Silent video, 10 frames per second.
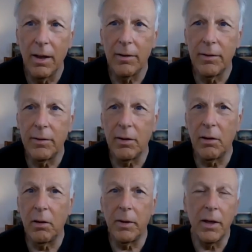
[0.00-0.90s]

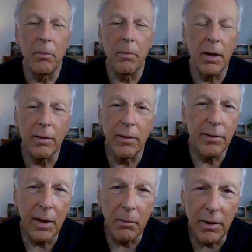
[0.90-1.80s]
So we come back to the
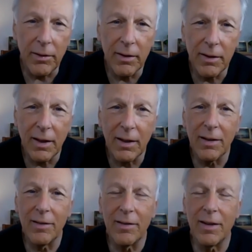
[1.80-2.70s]
same lesson that
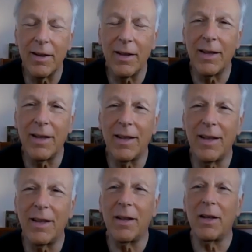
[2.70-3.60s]
it's uh, uh,
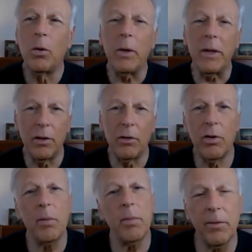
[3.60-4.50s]
quit
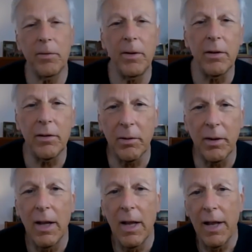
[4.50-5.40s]
contributing fear to
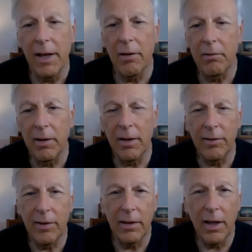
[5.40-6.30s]
it. Now I
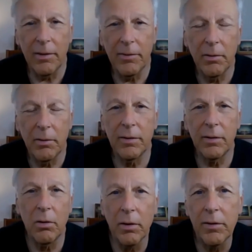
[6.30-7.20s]
realize that a lot of you as
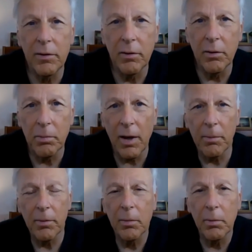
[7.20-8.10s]
Course students,
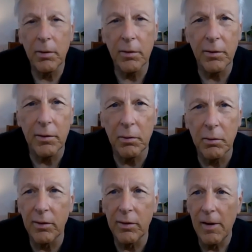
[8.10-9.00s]
perhaps as spiritual
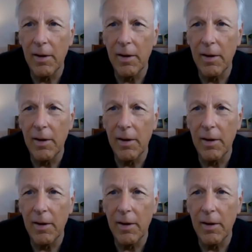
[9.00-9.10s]
students,